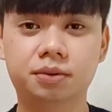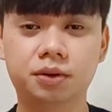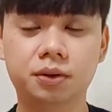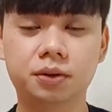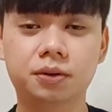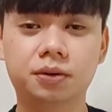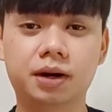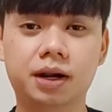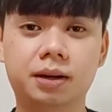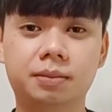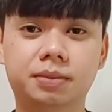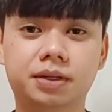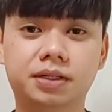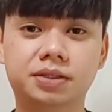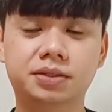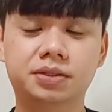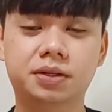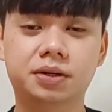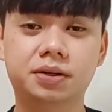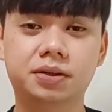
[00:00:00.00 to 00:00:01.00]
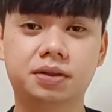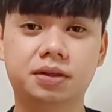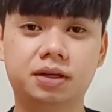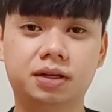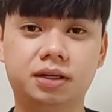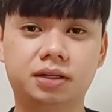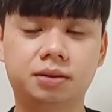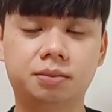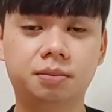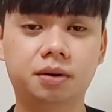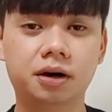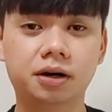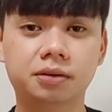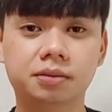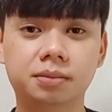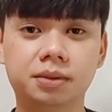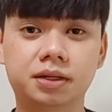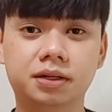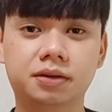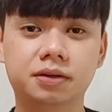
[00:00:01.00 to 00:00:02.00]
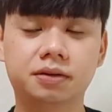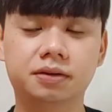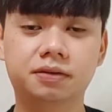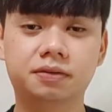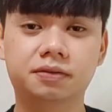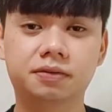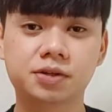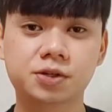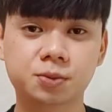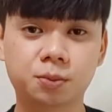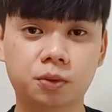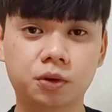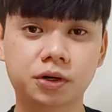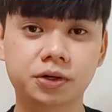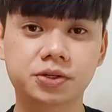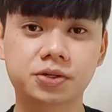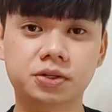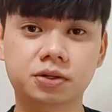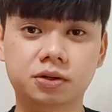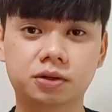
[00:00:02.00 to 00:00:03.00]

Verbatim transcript: program under the Department of Sports,